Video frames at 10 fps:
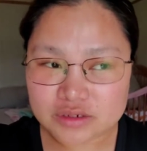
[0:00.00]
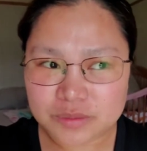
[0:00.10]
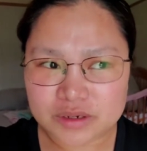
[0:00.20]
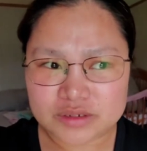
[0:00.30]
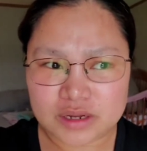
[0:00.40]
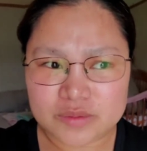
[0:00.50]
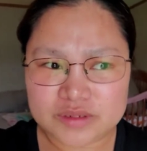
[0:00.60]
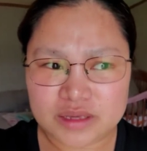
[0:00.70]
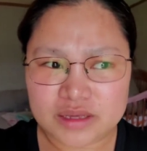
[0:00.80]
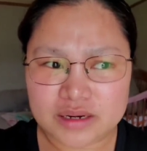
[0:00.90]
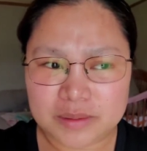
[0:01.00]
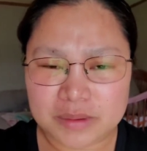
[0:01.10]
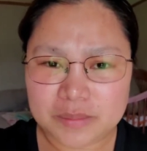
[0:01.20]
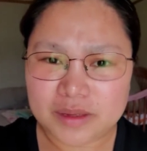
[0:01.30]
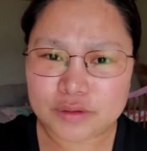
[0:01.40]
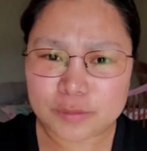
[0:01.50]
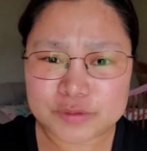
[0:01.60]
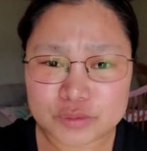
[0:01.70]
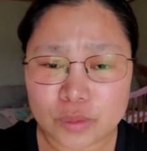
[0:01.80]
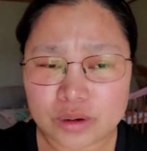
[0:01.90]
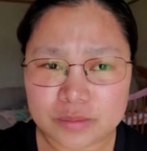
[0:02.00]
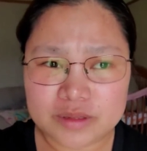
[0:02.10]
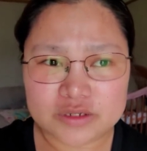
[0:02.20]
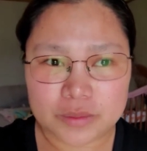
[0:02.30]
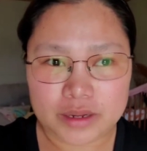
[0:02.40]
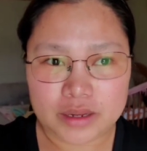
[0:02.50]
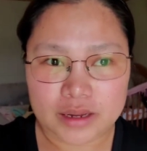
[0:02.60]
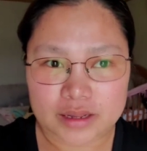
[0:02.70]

because I was thinking like maybe it absorbed, that's why I,